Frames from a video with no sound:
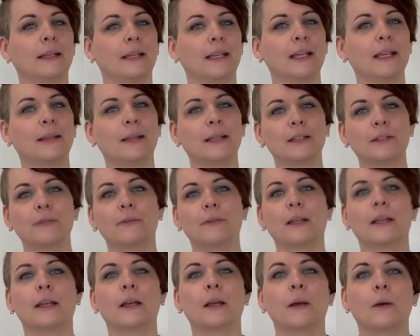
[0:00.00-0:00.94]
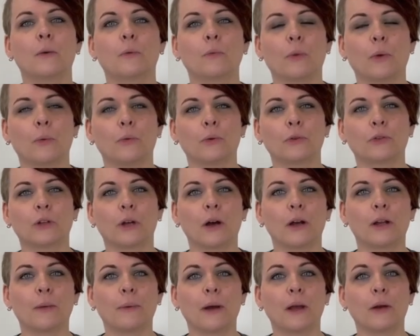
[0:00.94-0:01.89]
In this video, we will
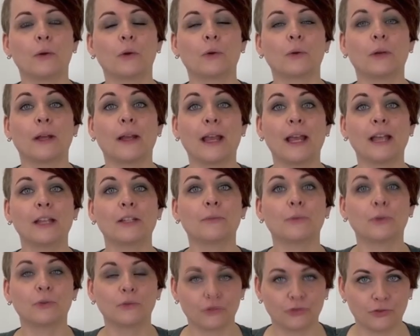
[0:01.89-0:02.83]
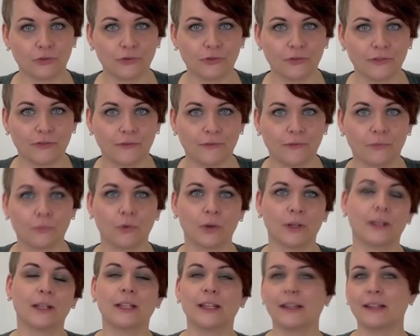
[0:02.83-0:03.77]
talk about Auracast Bluetooth,
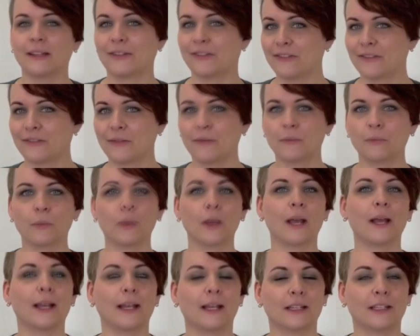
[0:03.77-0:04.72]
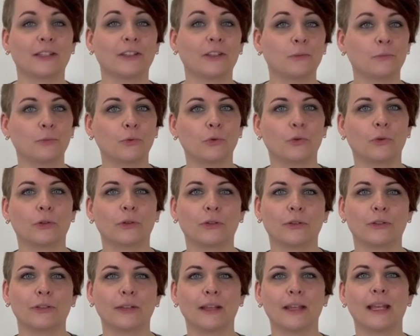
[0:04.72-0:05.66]
what it is, why it is
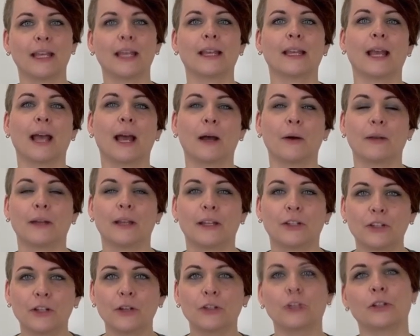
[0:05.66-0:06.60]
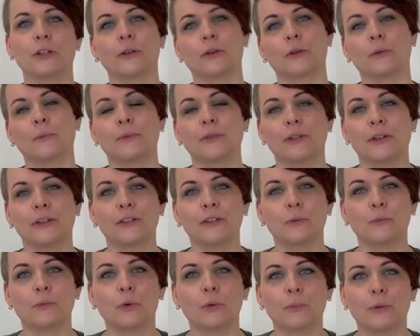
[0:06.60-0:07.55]
important, and how the induction loop
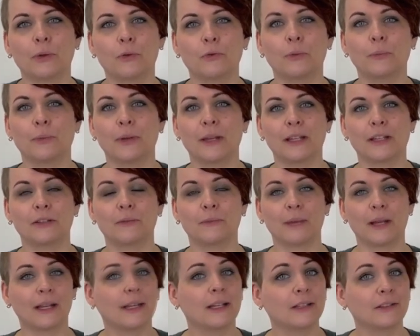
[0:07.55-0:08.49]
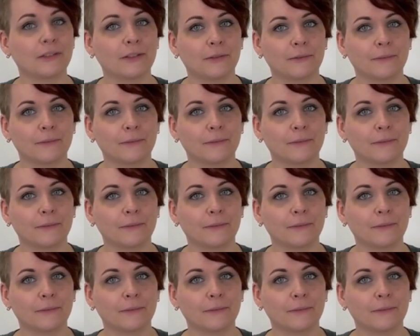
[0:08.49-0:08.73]
system will be replaced by it.